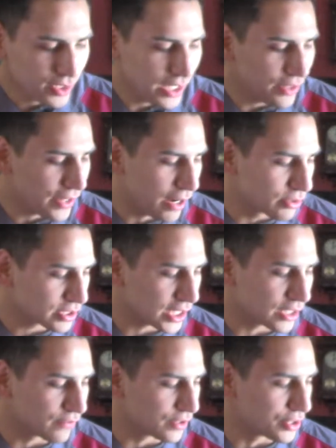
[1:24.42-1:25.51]
that was kind
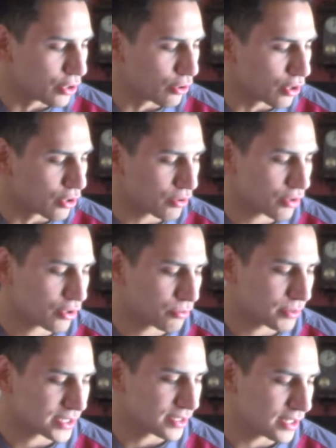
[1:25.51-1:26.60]
of a no-go. So
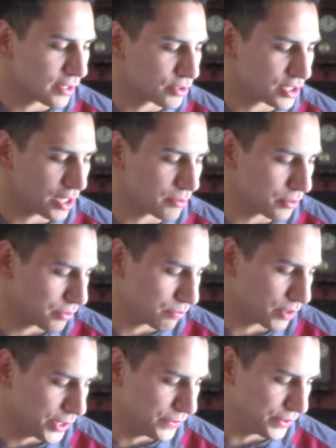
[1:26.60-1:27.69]
by Sunday I wasn't able to
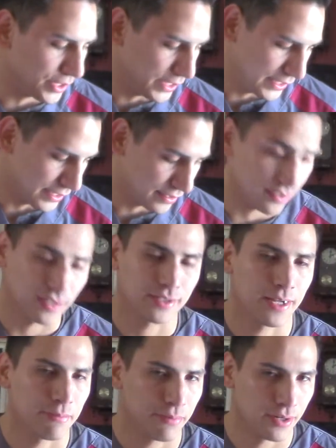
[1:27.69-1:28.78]
even start
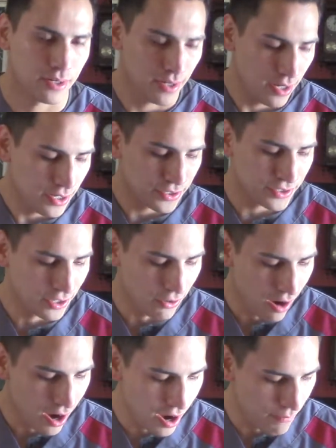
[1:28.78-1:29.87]
that part. So
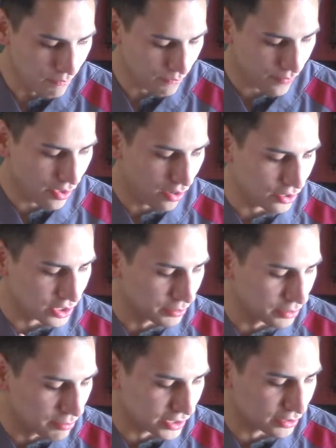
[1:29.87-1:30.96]

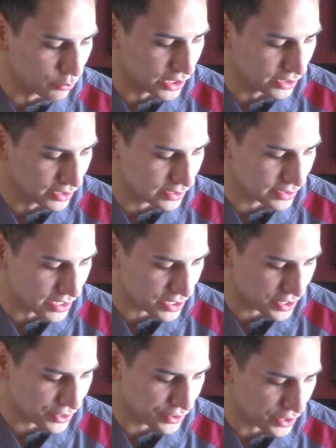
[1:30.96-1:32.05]
something about the weekly
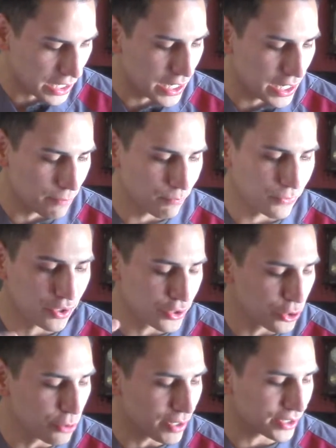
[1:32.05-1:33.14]
discussions, they're
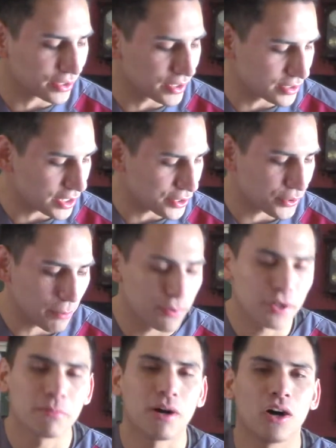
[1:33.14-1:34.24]
due by Thursday, so I put
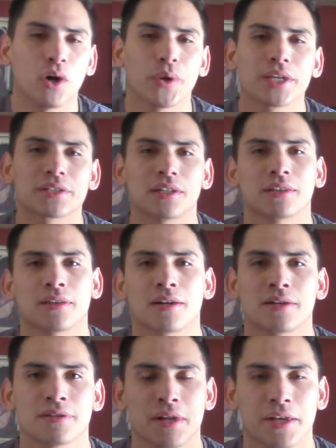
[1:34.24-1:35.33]
them always on
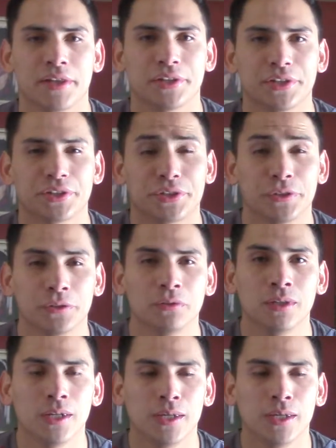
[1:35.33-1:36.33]
Thursday that they're due,